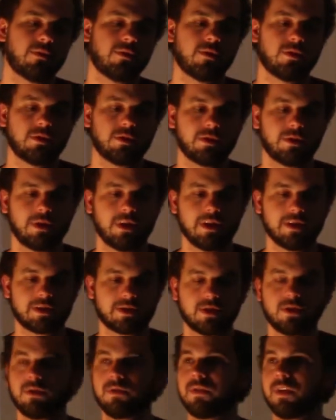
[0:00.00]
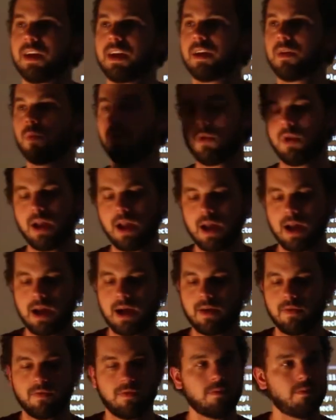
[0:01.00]
for a survey, we'll
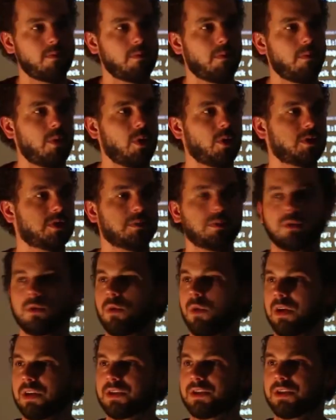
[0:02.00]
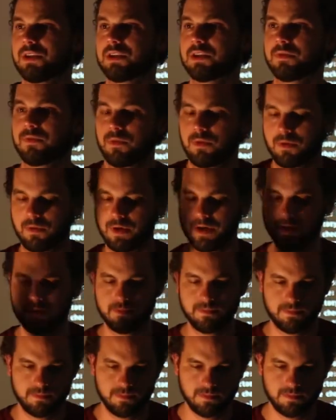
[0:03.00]
have multiple questions for it, right?